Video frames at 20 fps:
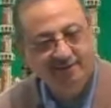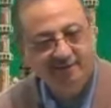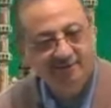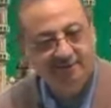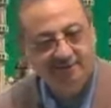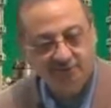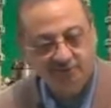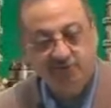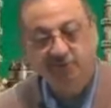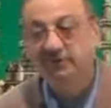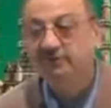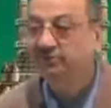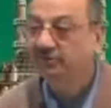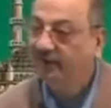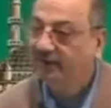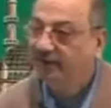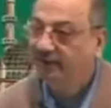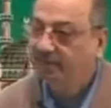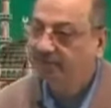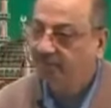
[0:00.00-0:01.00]
So it's
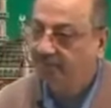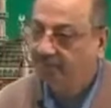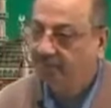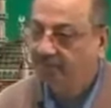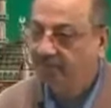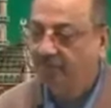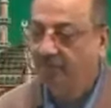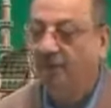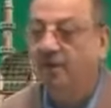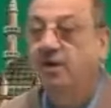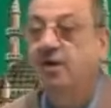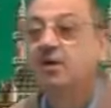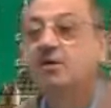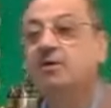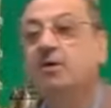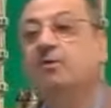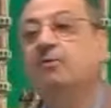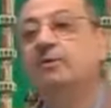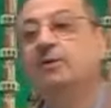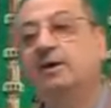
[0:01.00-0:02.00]
very important. Now
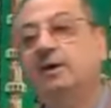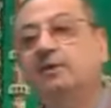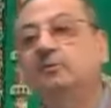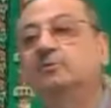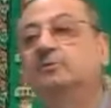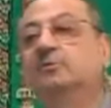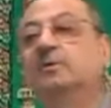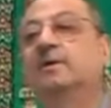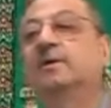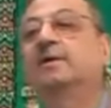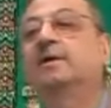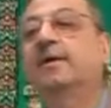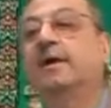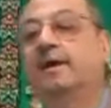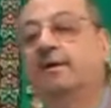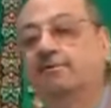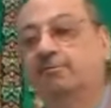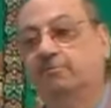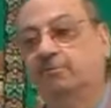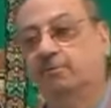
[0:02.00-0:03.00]
we got to be
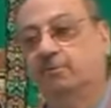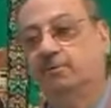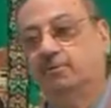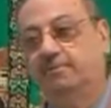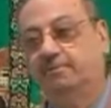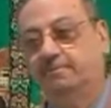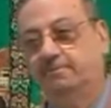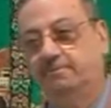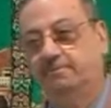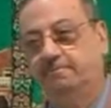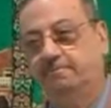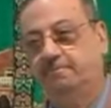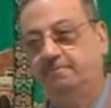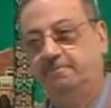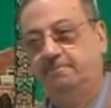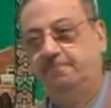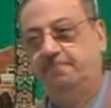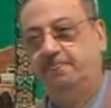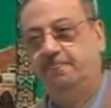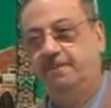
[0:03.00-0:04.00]
careful.
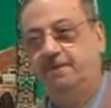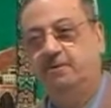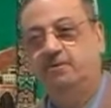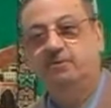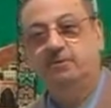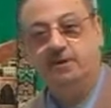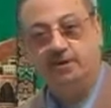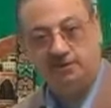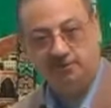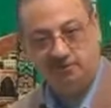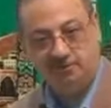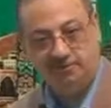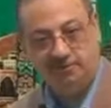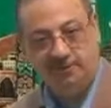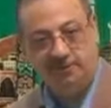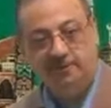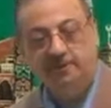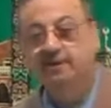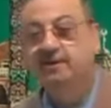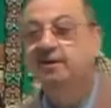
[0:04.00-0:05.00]
Got to be
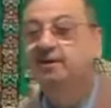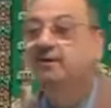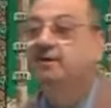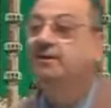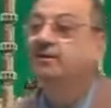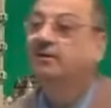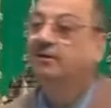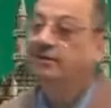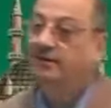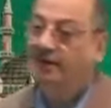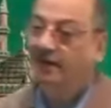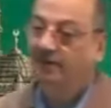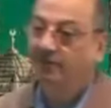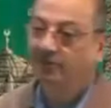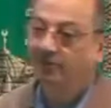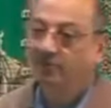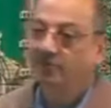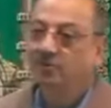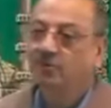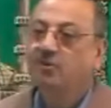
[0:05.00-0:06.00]
little careful.
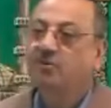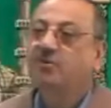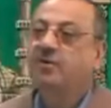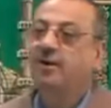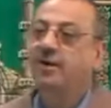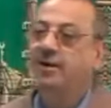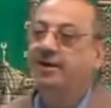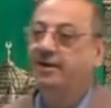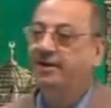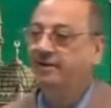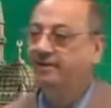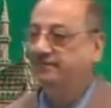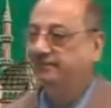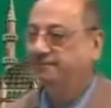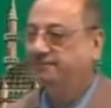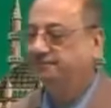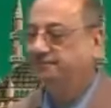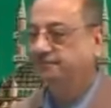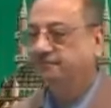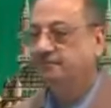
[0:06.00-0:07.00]
You know why?
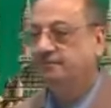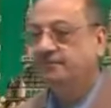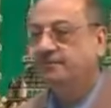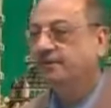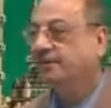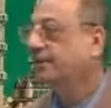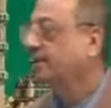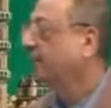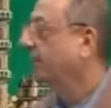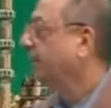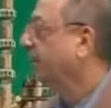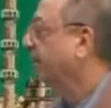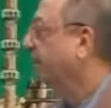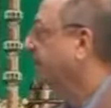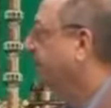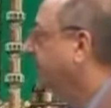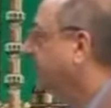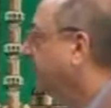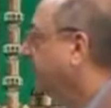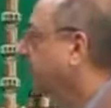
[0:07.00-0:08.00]

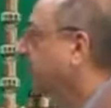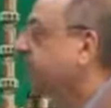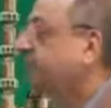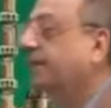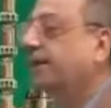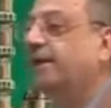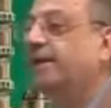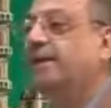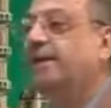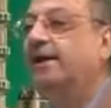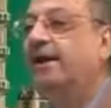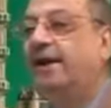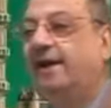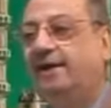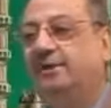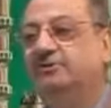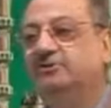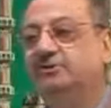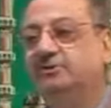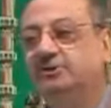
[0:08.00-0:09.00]
When you say
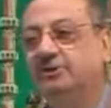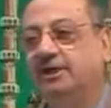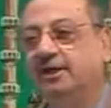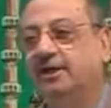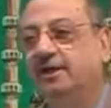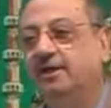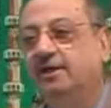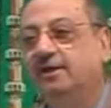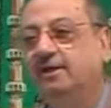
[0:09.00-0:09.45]
hajja,